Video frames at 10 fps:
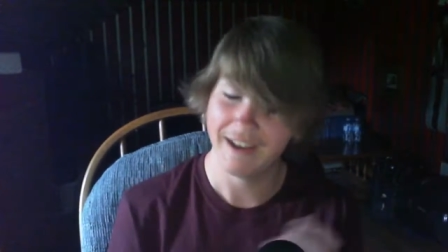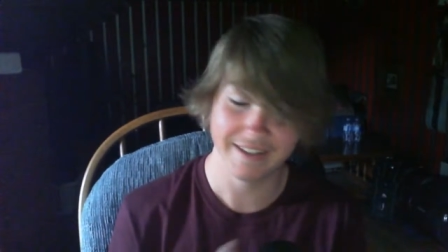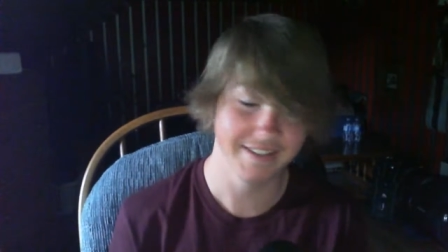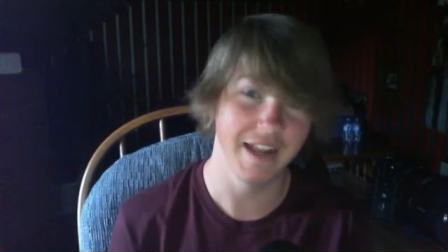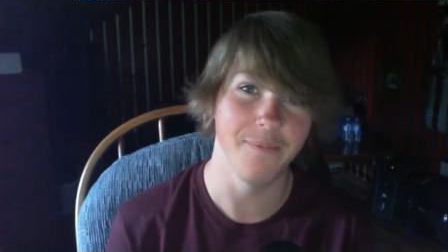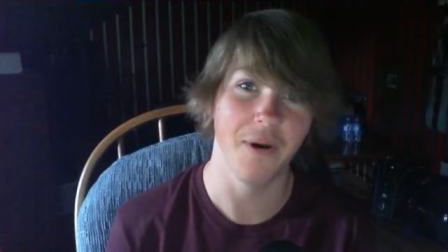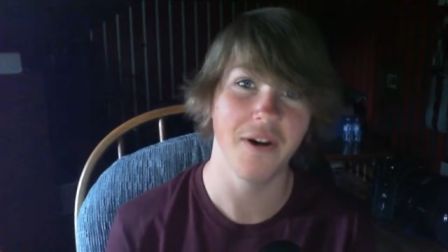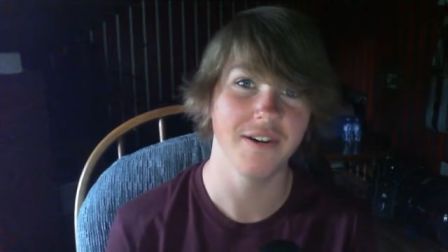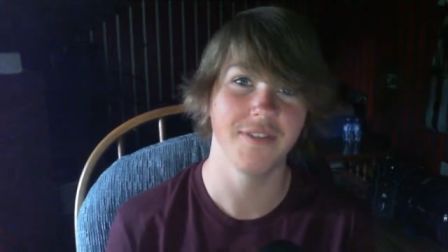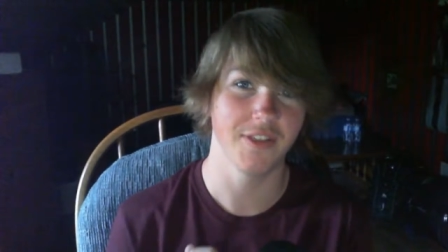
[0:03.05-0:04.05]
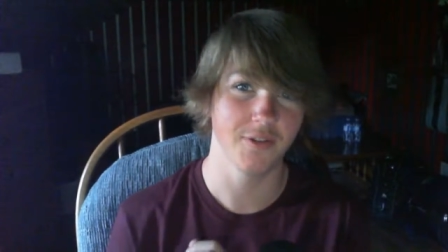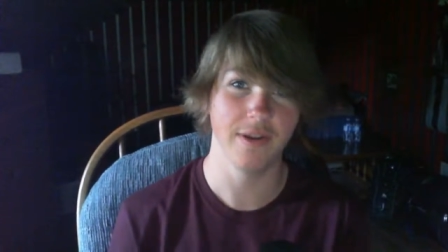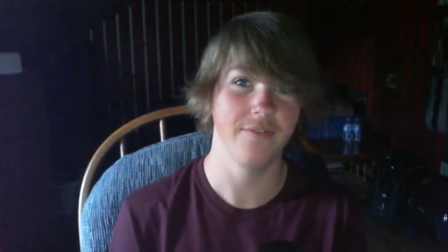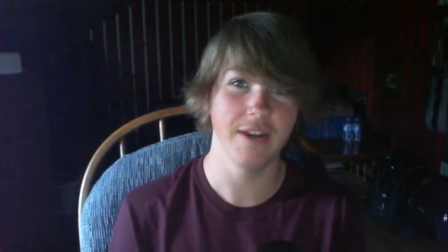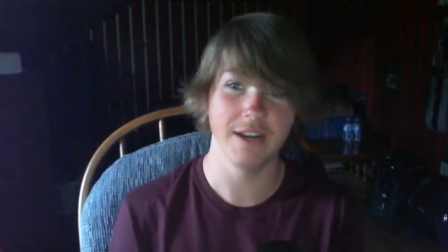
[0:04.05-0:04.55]
It's not part of the
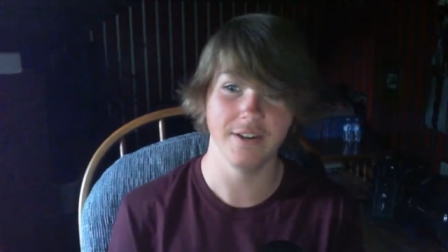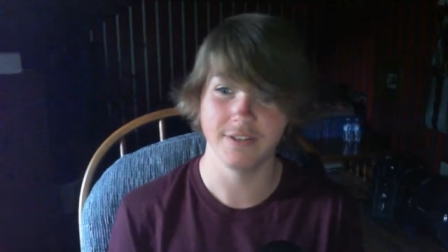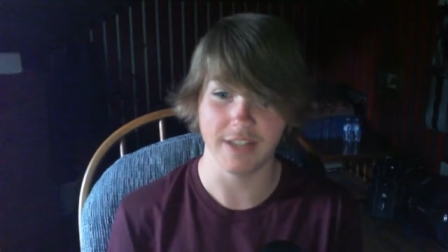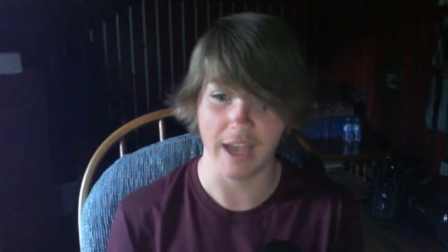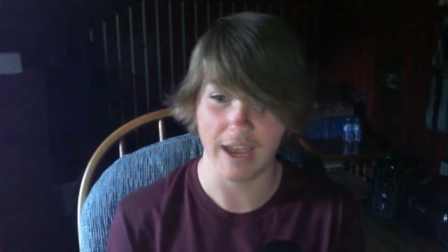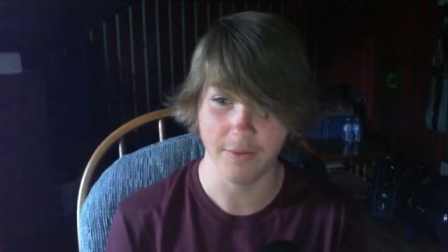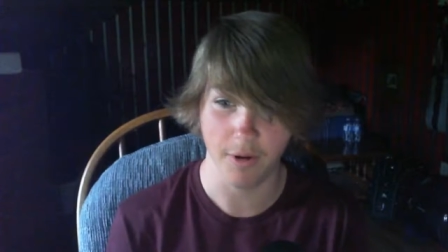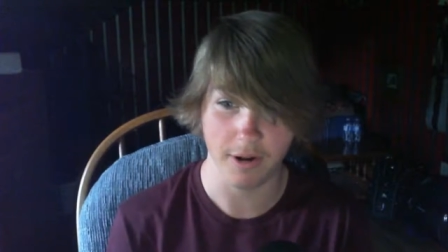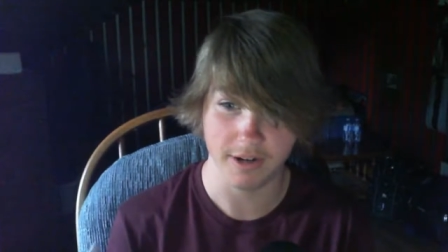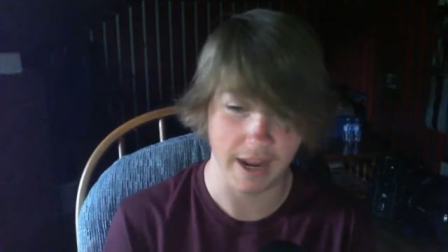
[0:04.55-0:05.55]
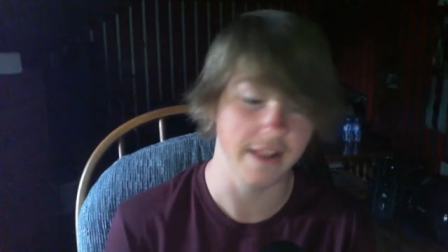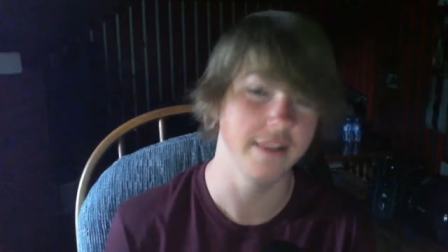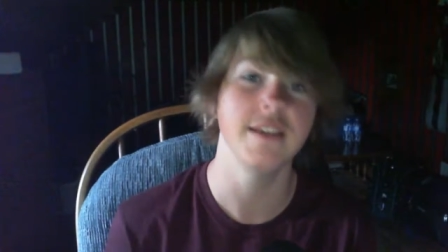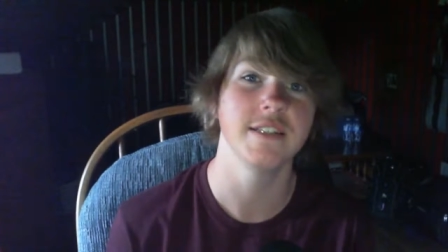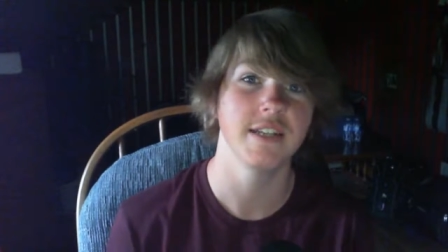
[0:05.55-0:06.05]
three videos I wanted at
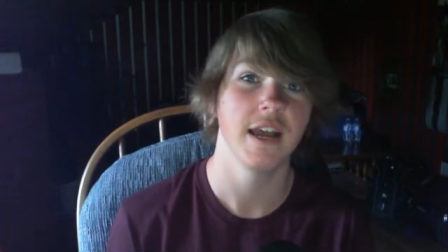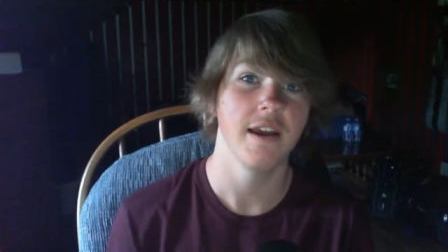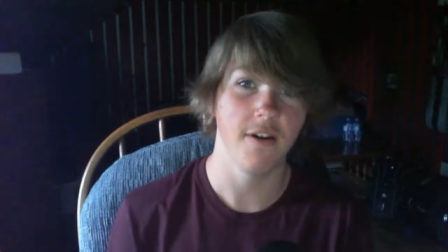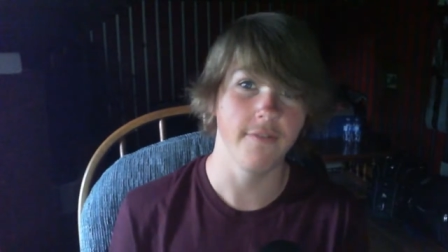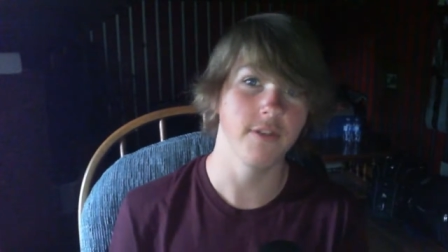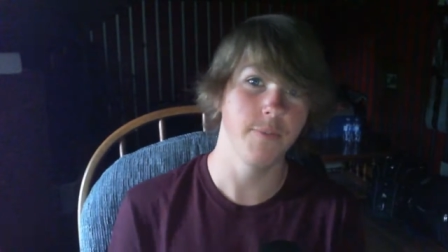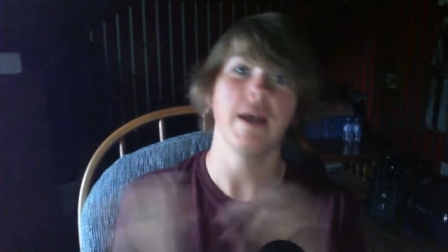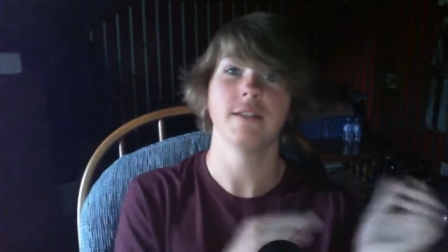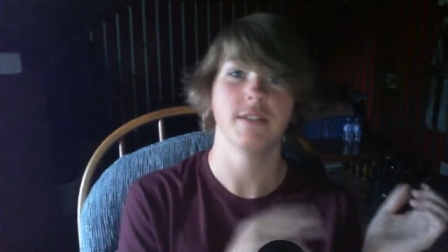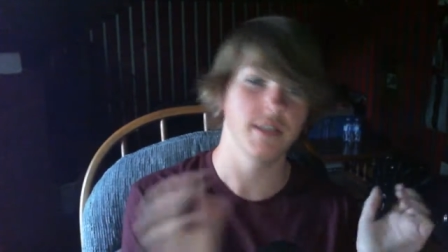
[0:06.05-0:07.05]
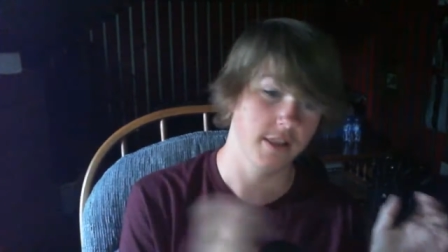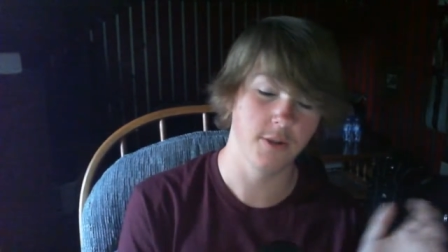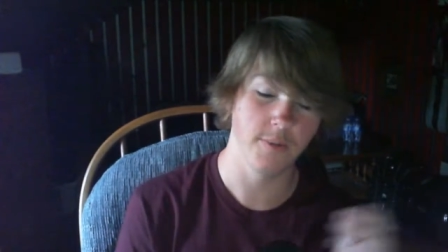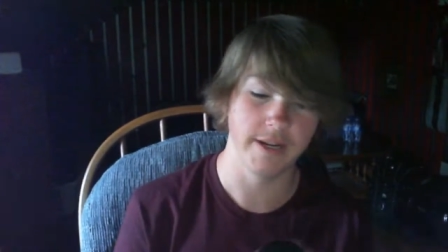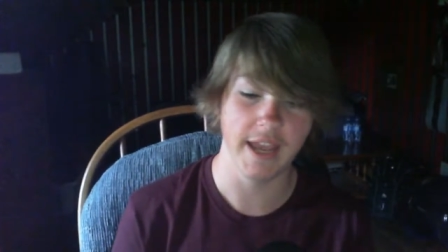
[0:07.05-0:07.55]
least over the past
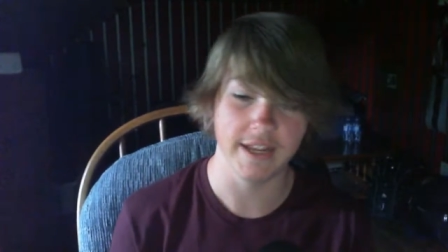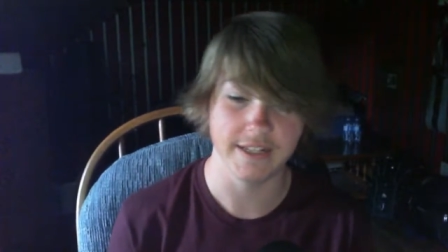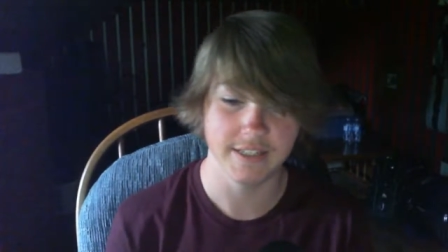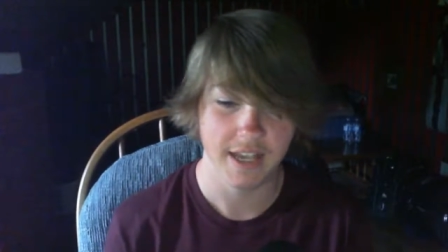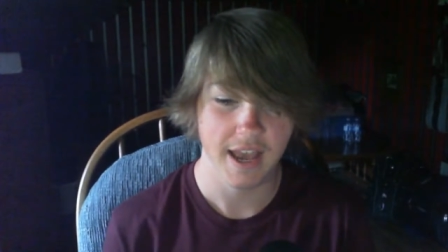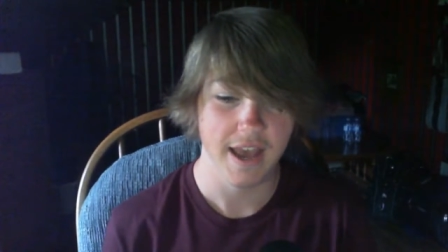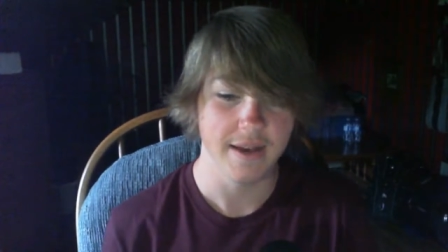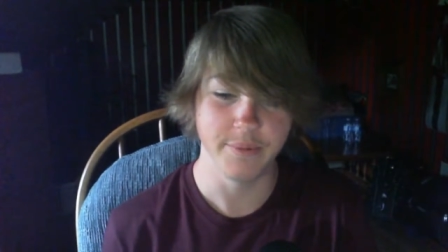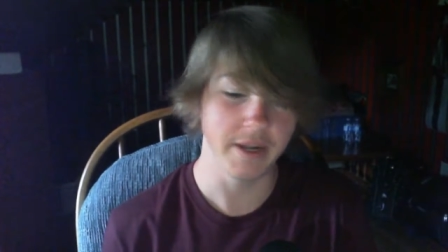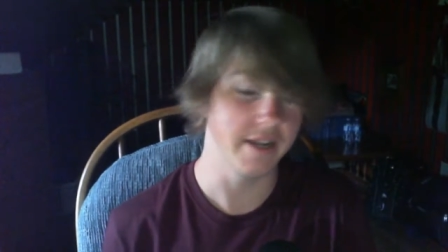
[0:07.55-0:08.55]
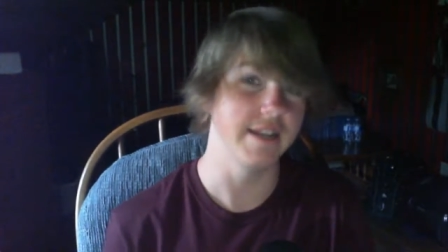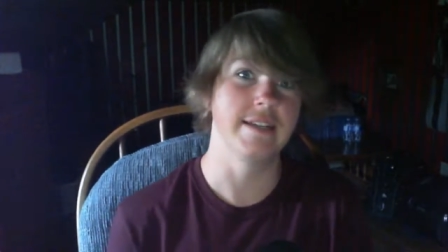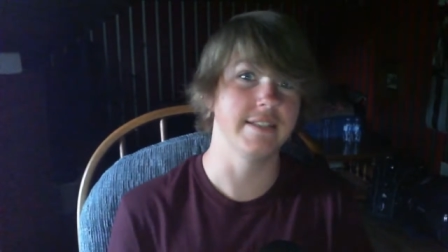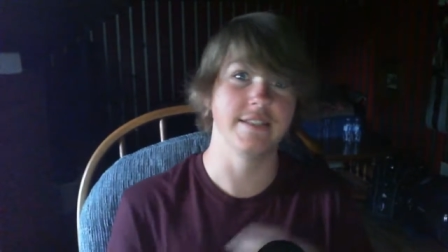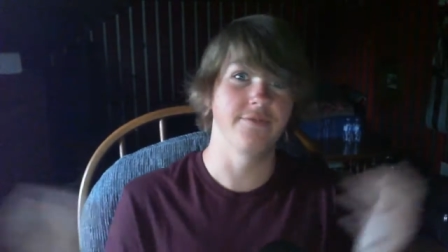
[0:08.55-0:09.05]
three days, but
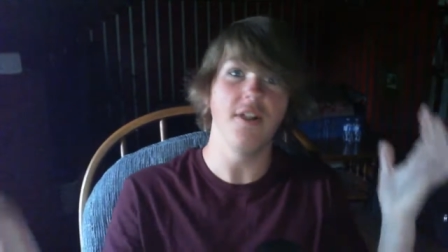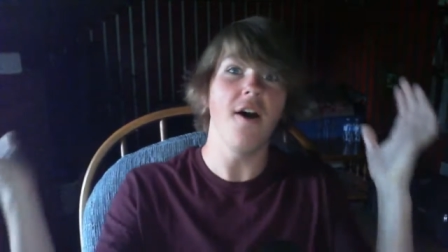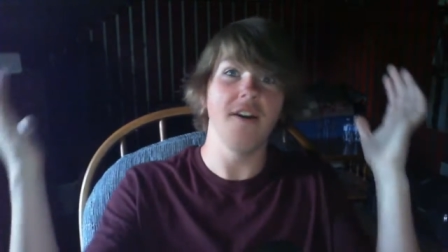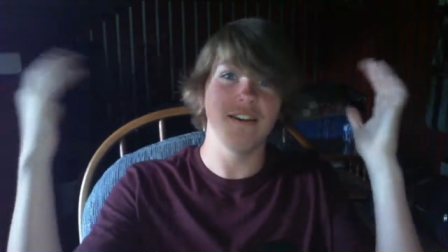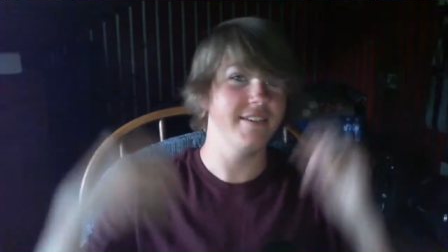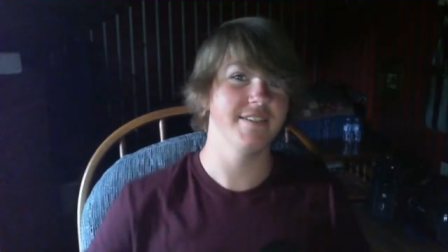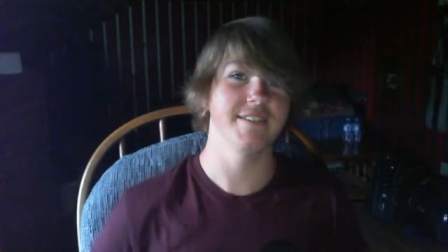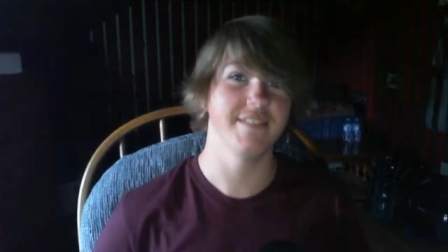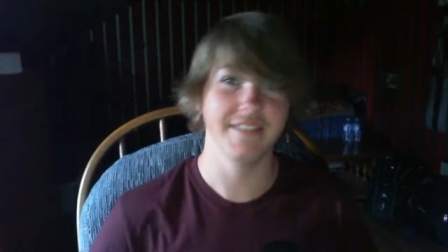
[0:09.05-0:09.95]
it's a vlog.